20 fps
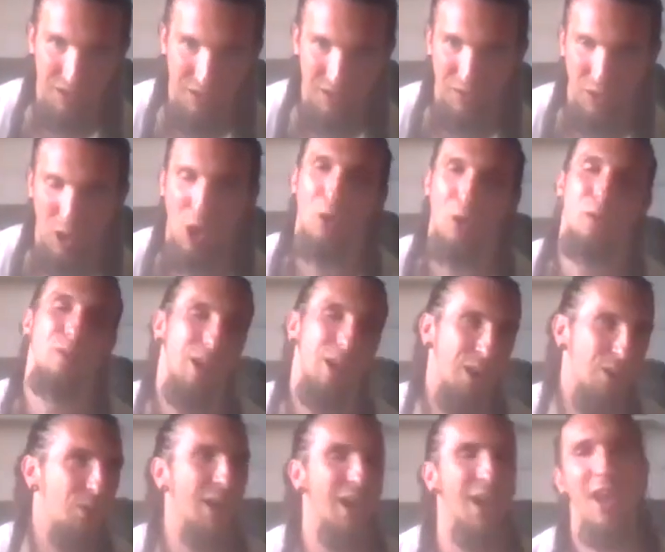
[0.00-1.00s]
Oh yeah,
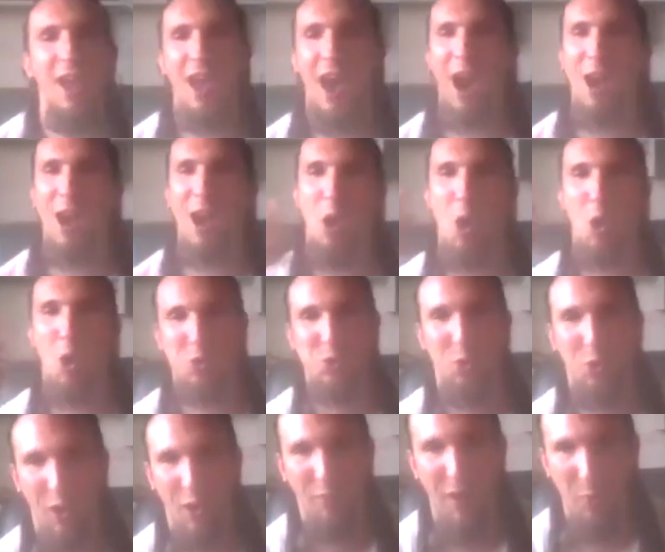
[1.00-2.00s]
okay. I also love
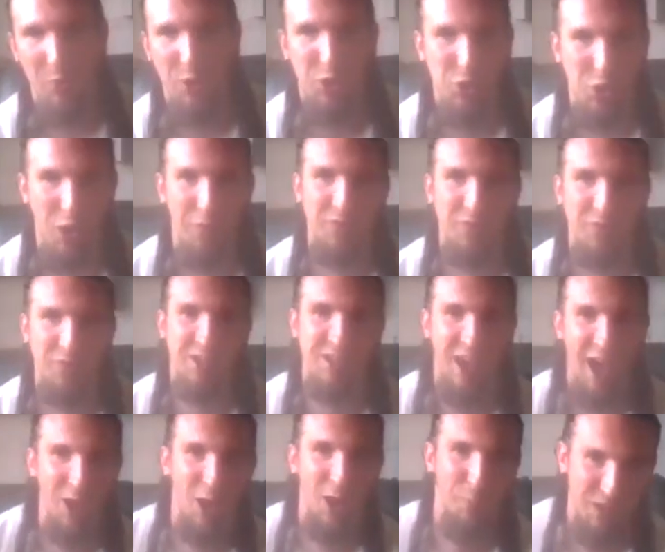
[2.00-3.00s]
how he shoves its head
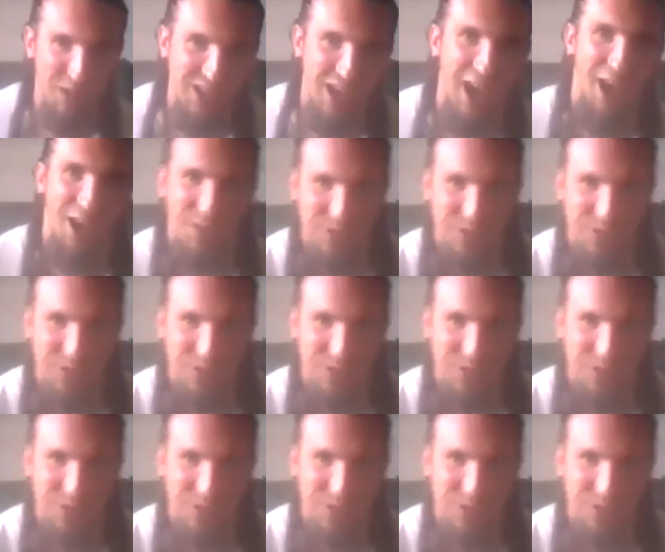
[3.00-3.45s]
up its ass.